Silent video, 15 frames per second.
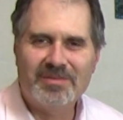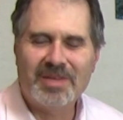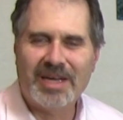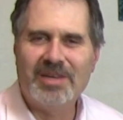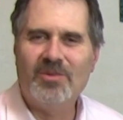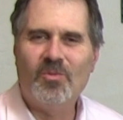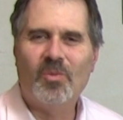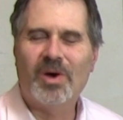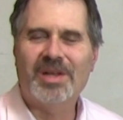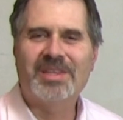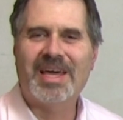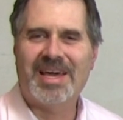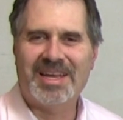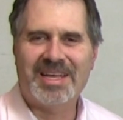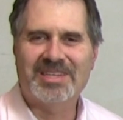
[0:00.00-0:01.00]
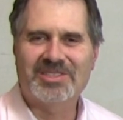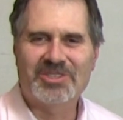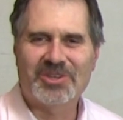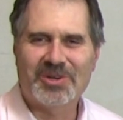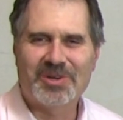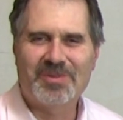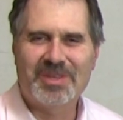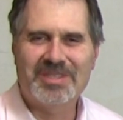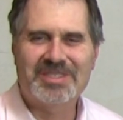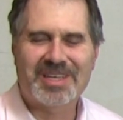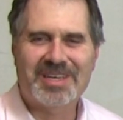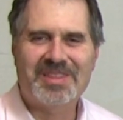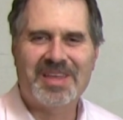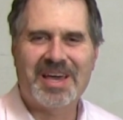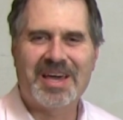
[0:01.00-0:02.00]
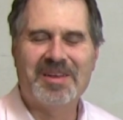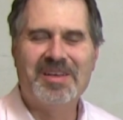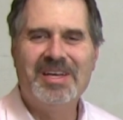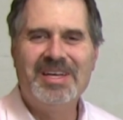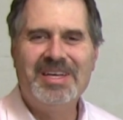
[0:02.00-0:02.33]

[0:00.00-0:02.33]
I didn't want that answer, things like that.